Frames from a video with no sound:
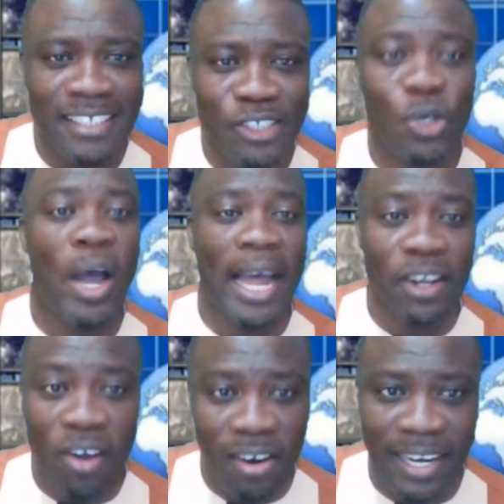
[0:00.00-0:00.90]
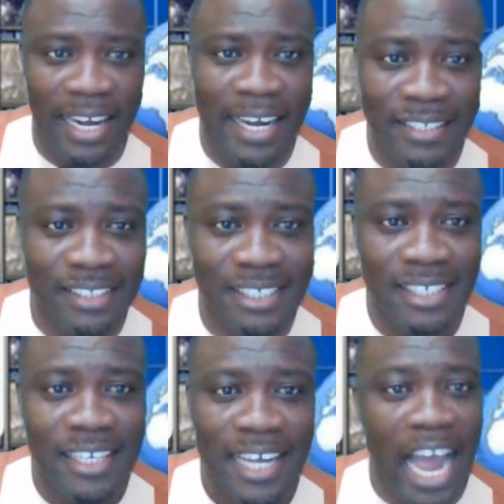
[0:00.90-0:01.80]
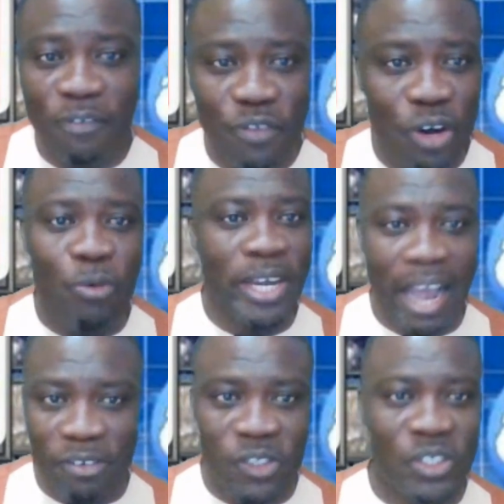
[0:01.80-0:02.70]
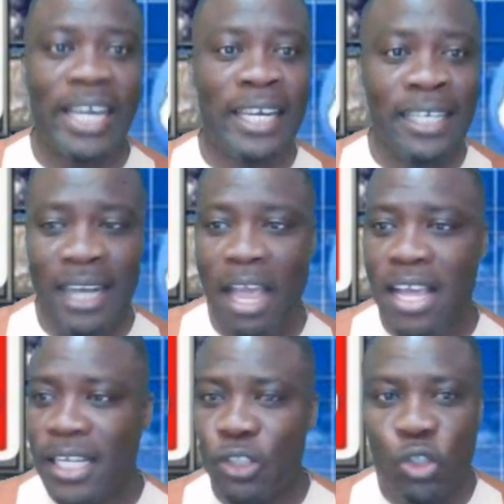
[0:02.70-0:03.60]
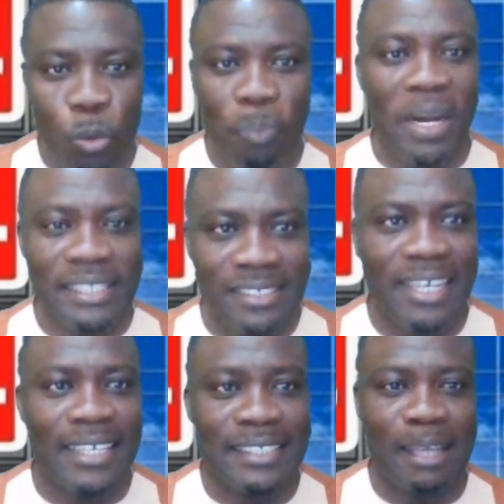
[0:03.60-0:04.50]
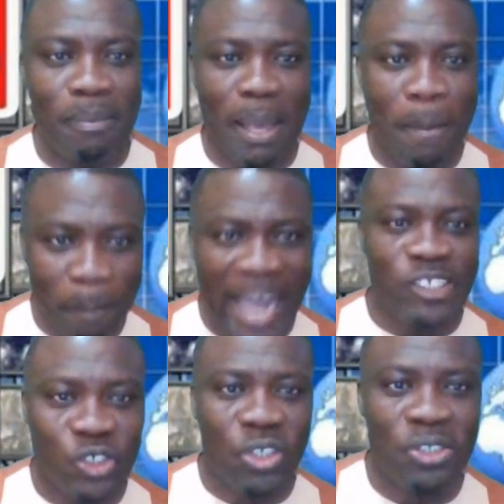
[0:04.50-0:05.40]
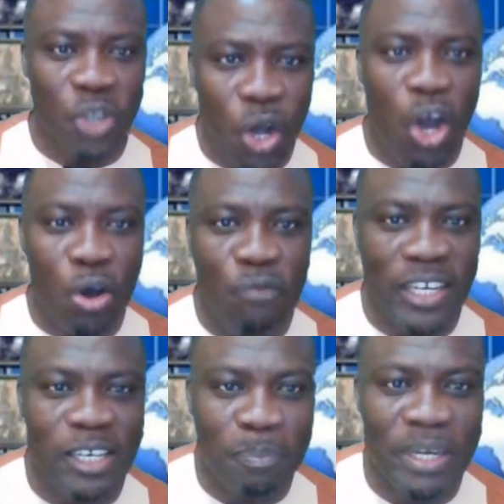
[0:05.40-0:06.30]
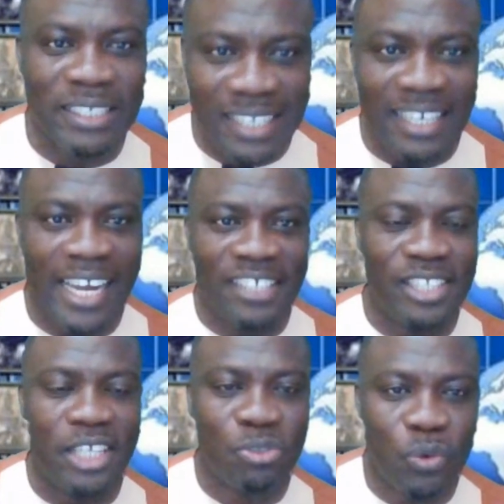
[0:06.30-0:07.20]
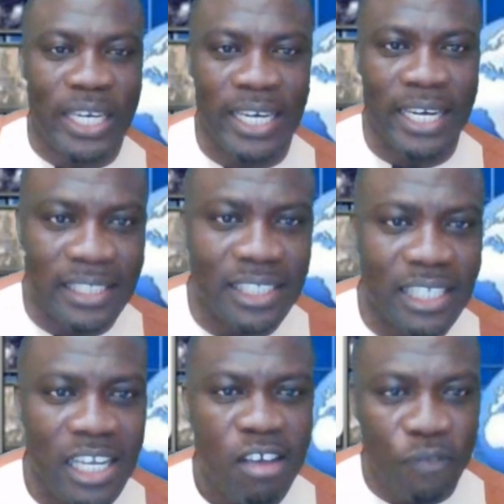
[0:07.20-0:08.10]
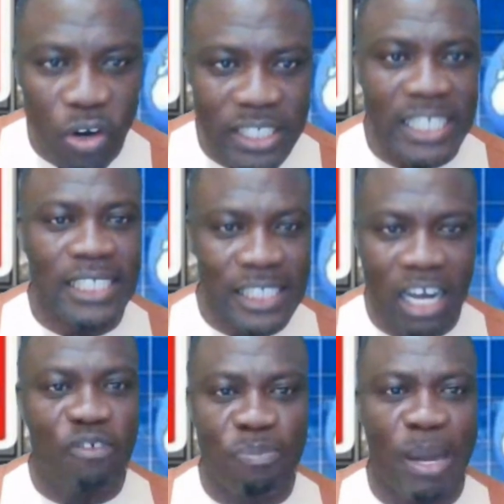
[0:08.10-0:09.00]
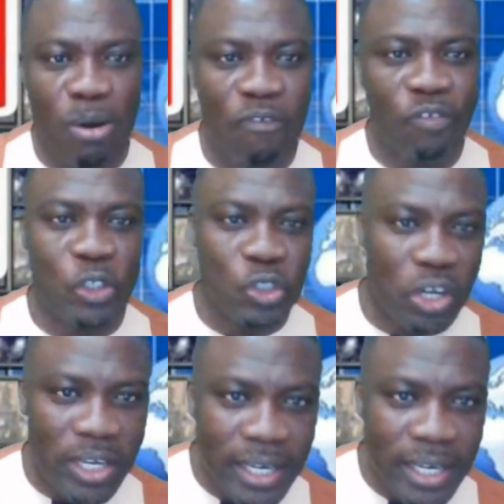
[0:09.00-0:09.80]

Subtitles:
So at long last, after we have seen duplexes and mansions all over the place in less than 3 years for these government officials,